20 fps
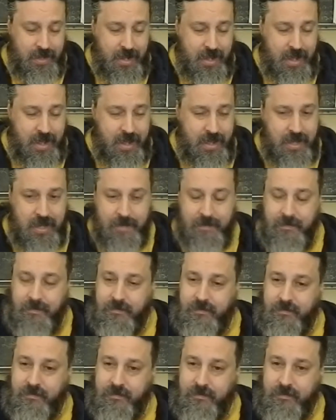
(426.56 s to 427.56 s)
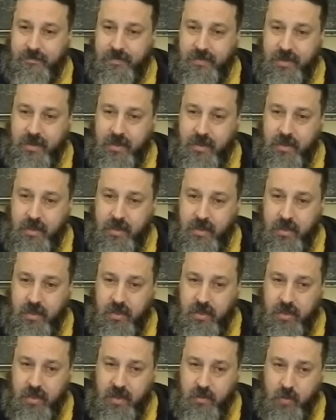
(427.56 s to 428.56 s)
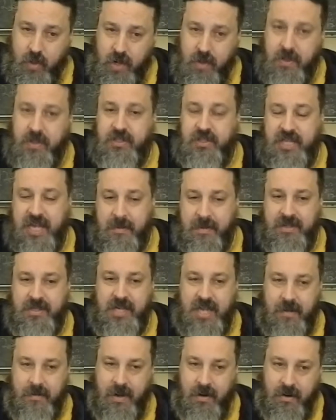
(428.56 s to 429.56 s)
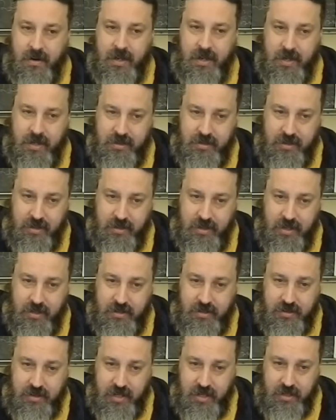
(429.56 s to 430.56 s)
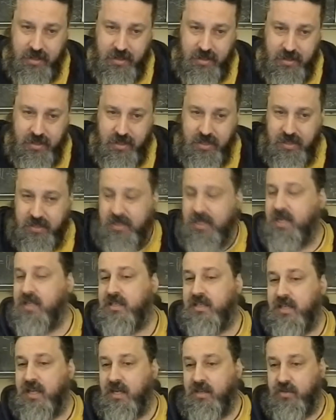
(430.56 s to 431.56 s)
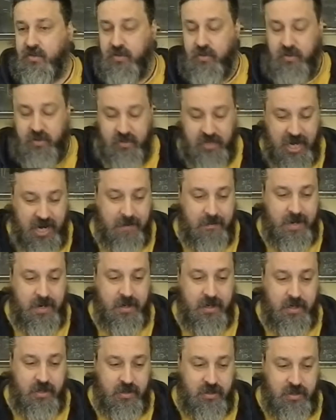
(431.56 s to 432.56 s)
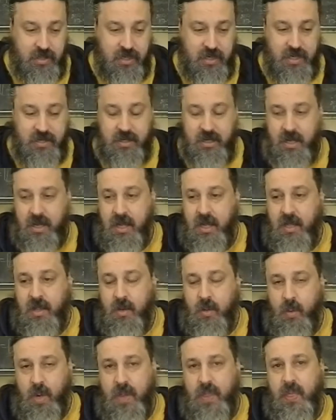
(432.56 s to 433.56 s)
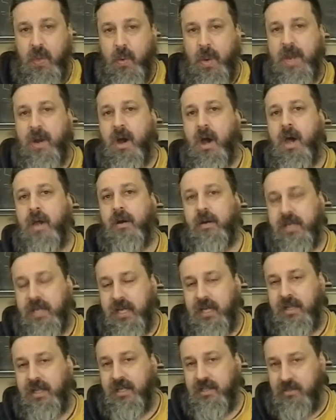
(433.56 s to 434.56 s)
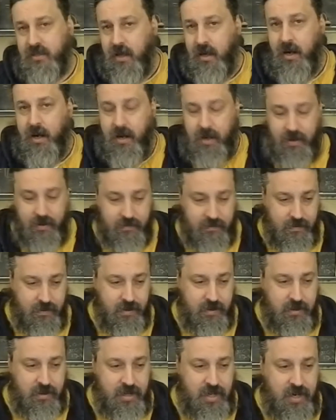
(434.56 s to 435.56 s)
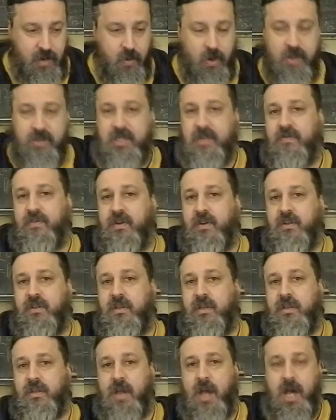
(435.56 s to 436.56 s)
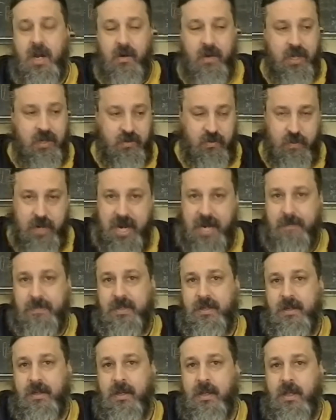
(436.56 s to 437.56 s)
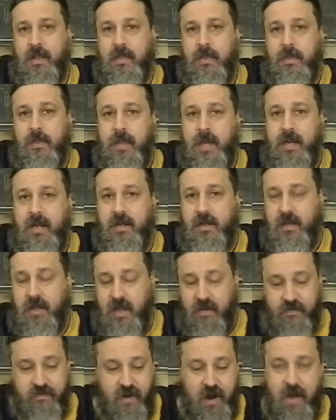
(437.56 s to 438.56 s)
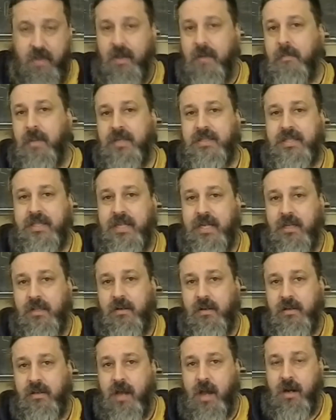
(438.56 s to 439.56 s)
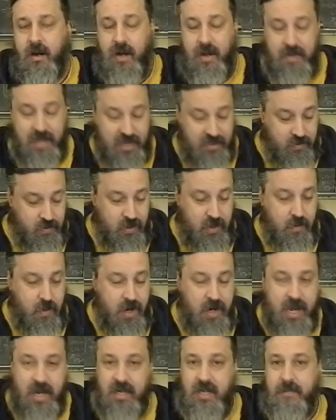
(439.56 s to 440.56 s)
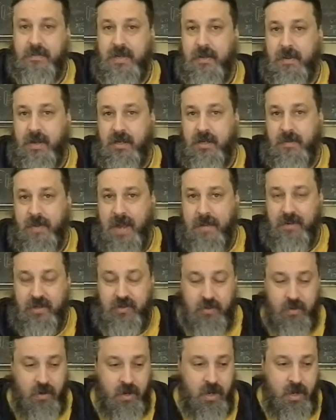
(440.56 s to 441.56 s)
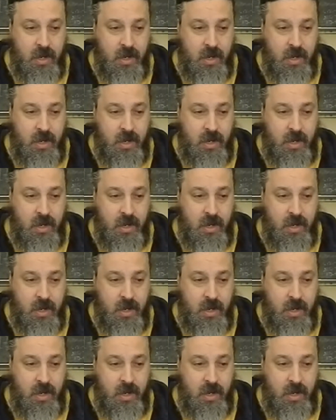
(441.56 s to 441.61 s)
And one of the statements that come out is, and this is a true statement, because you see this, with the way honor killings are, in other words, if your daughter is raped, then a father must kill her daughter, and that's what ends up happening. So,